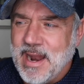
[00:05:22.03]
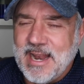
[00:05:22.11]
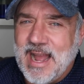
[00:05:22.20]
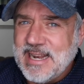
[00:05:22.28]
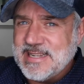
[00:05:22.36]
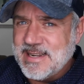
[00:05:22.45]

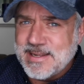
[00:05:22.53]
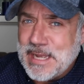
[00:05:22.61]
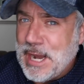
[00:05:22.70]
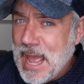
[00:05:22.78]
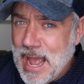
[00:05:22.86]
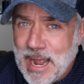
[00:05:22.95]
I didn't
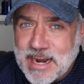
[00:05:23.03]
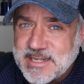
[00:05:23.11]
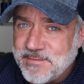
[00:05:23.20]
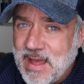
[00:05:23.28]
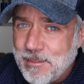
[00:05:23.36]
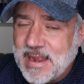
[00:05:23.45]
connect,
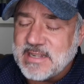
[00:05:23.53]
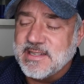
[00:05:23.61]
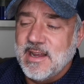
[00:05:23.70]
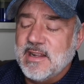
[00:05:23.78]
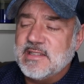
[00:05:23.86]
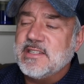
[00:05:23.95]
if that makes
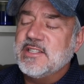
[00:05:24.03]
sense.